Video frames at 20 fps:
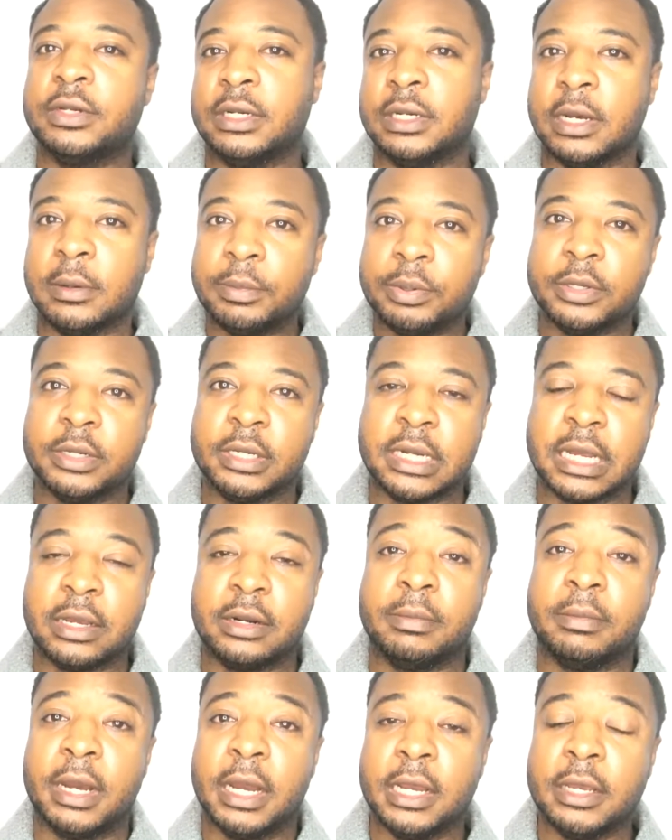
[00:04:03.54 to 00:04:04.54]
that I'm putting
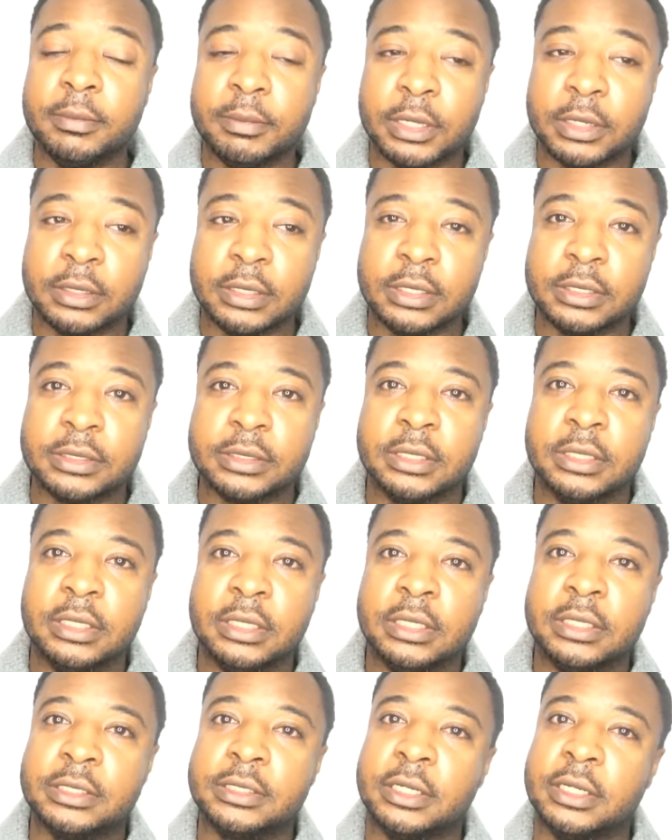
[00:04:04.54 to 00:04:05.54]
out in my email list
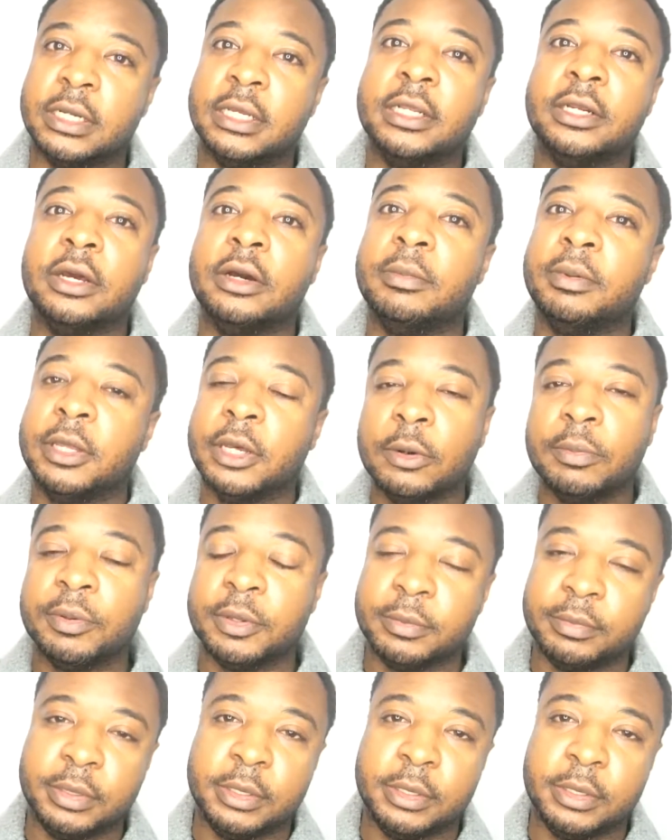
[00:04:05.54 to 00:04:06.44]
is going to end up helping